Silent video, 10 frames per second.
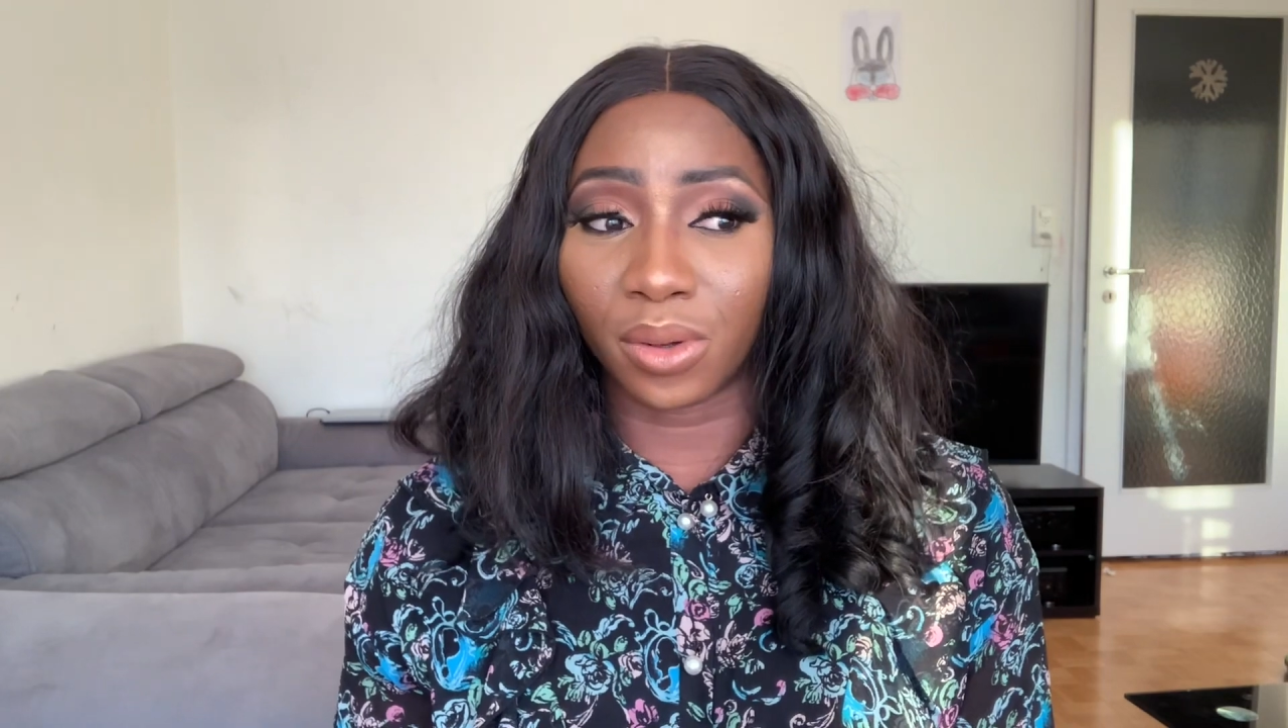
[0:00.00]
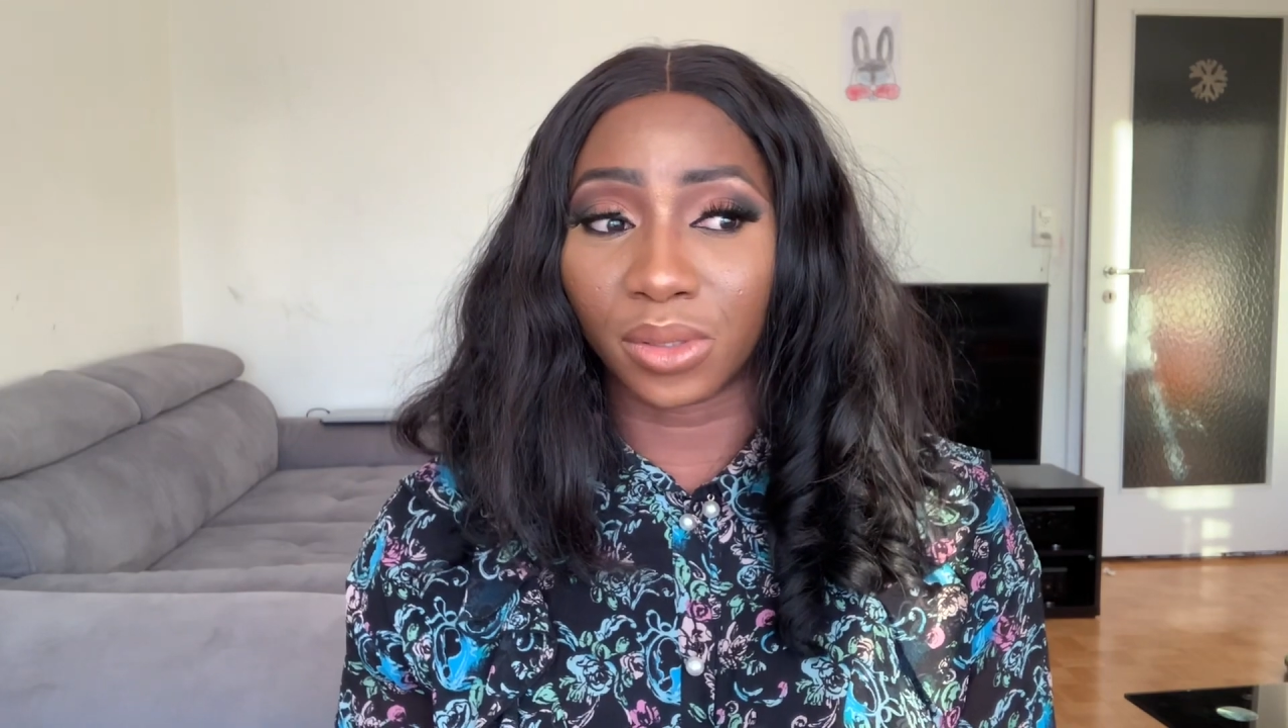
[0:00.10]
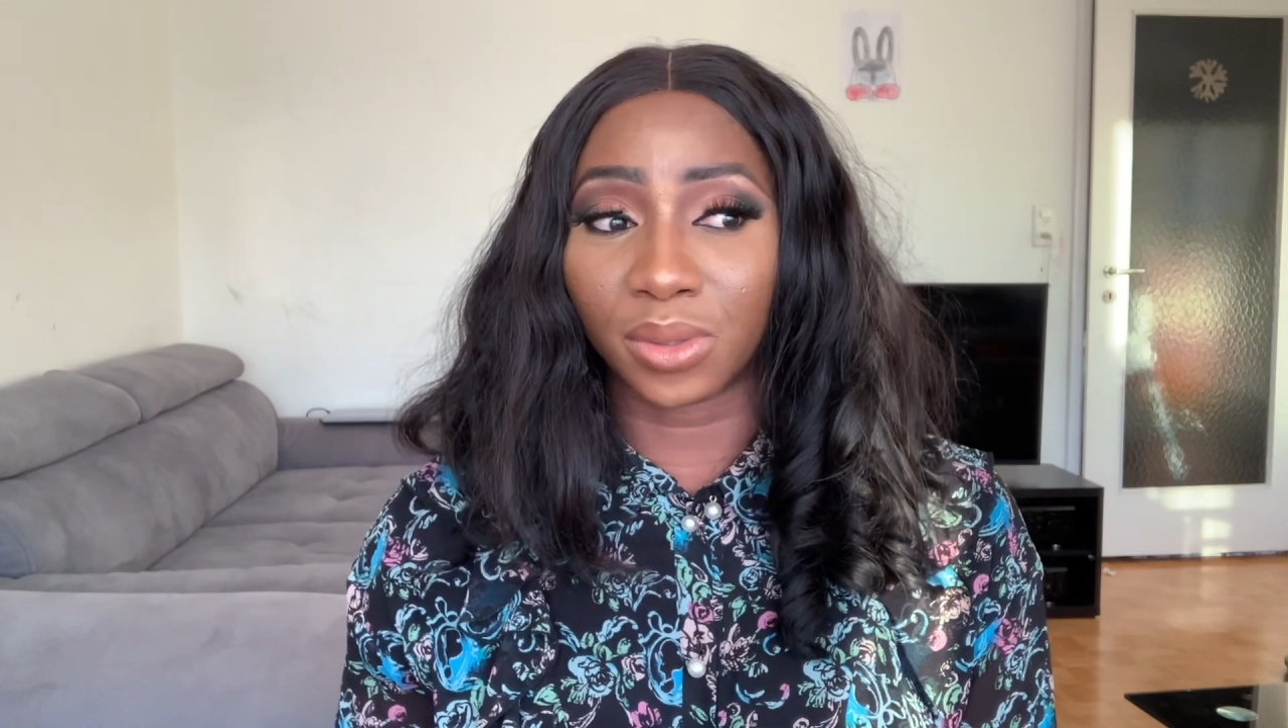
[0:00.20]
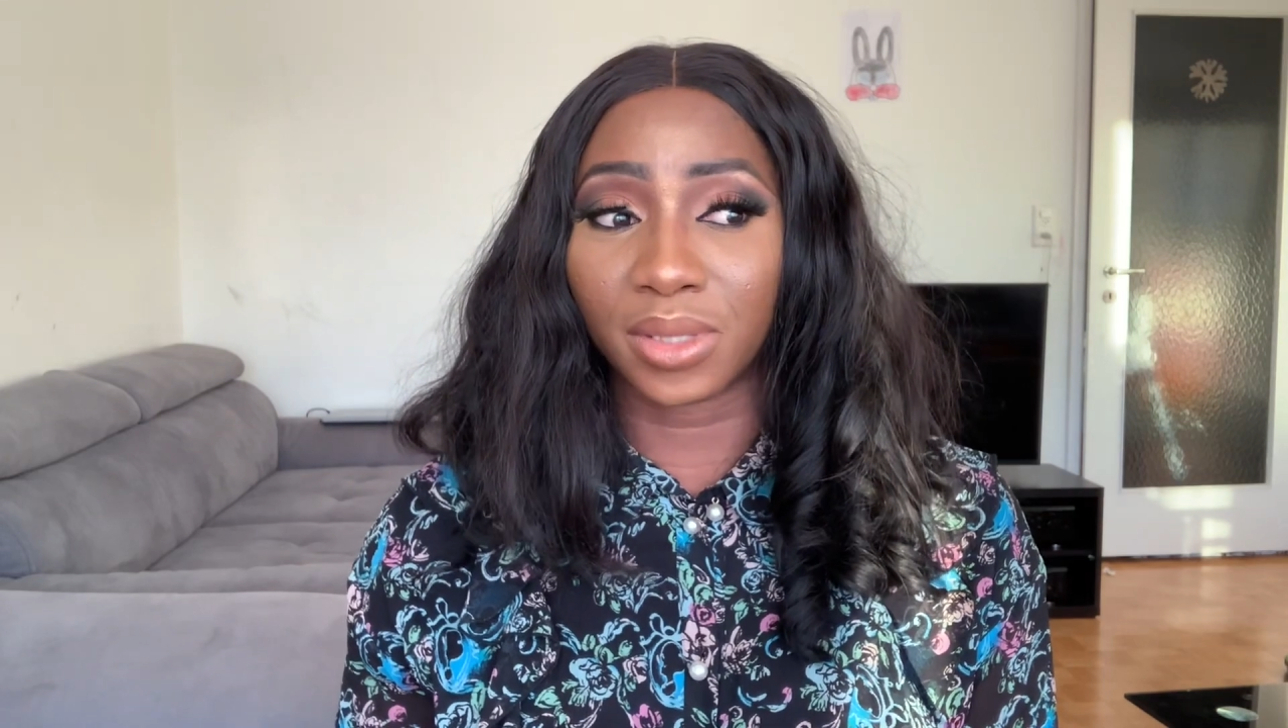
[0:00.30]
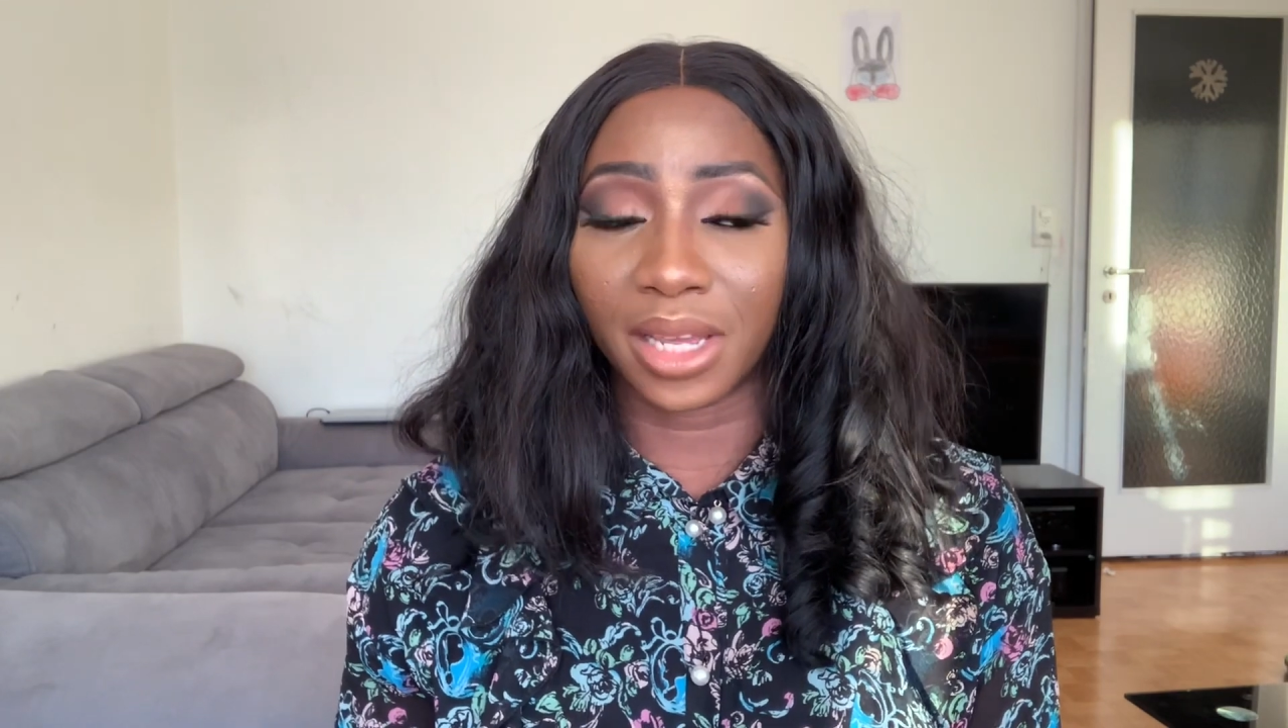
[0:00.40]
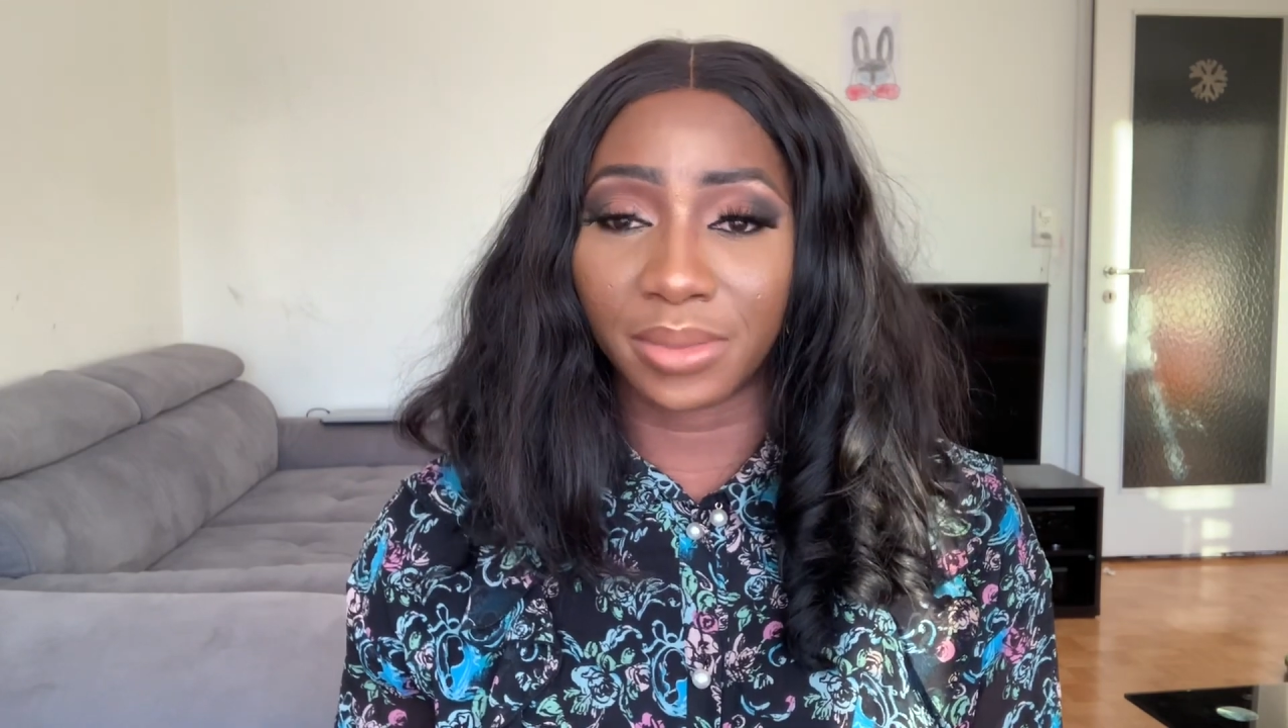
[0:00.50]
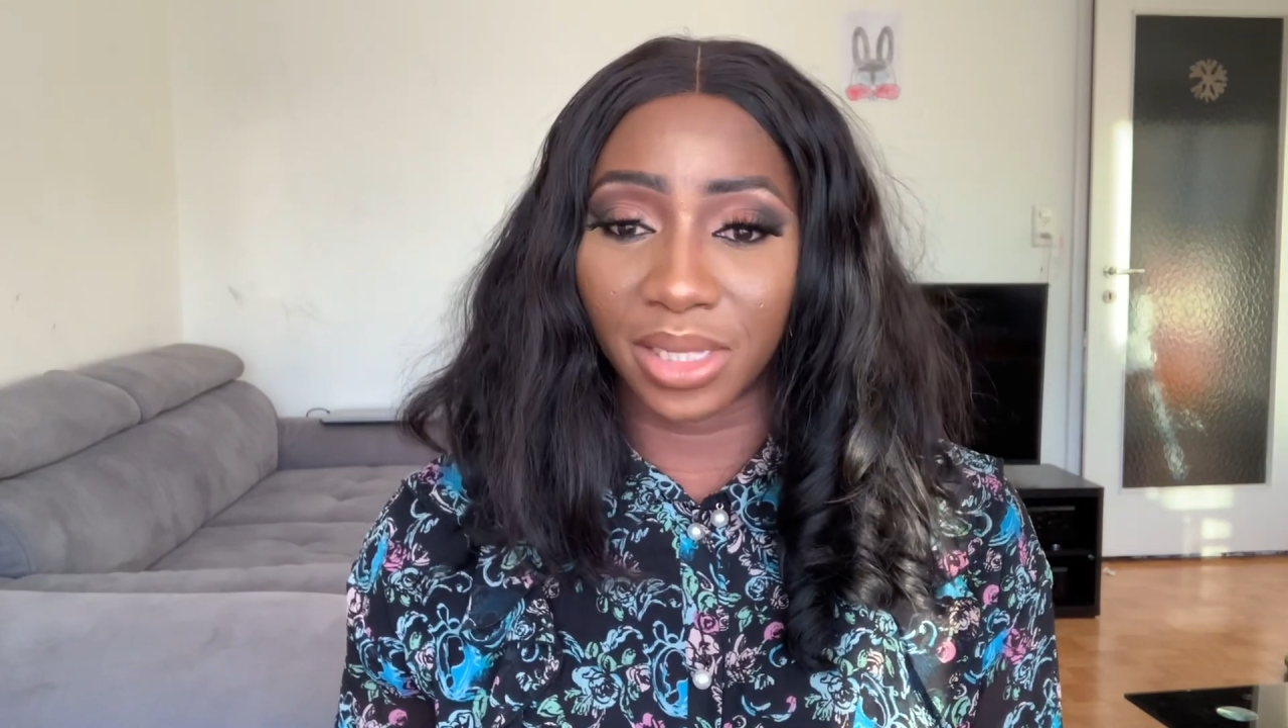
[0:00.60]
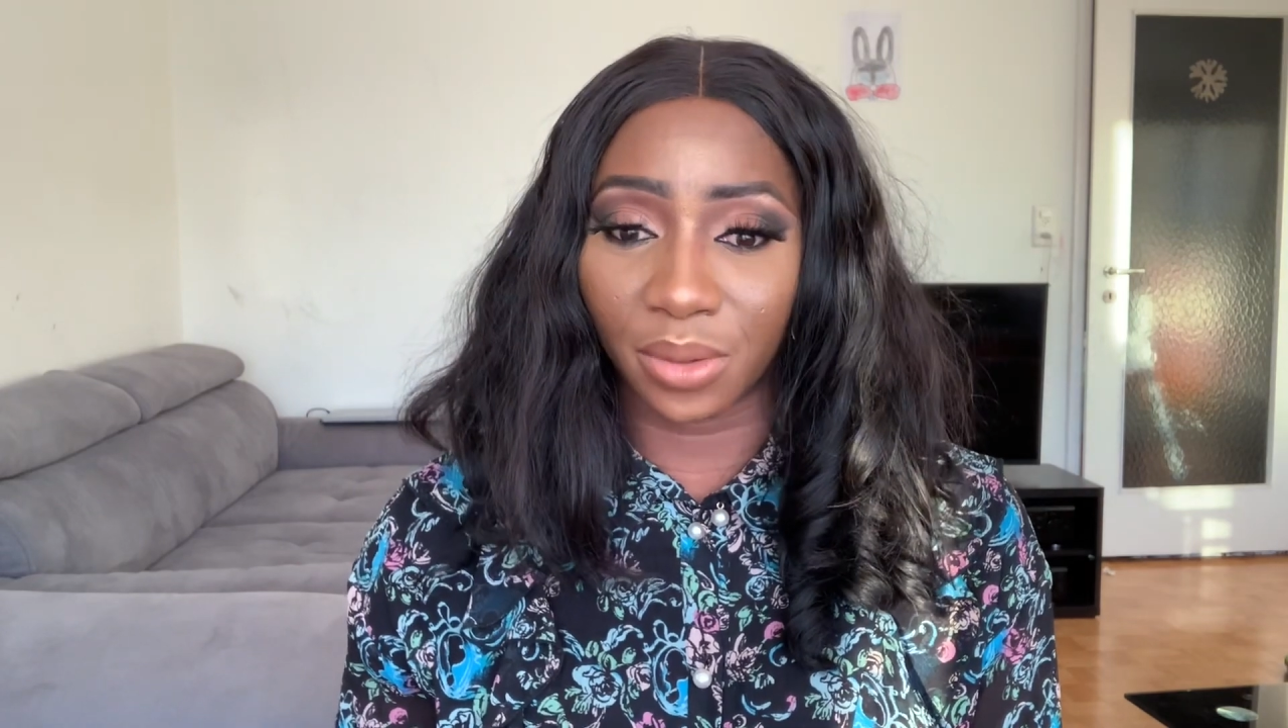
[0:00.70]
or two times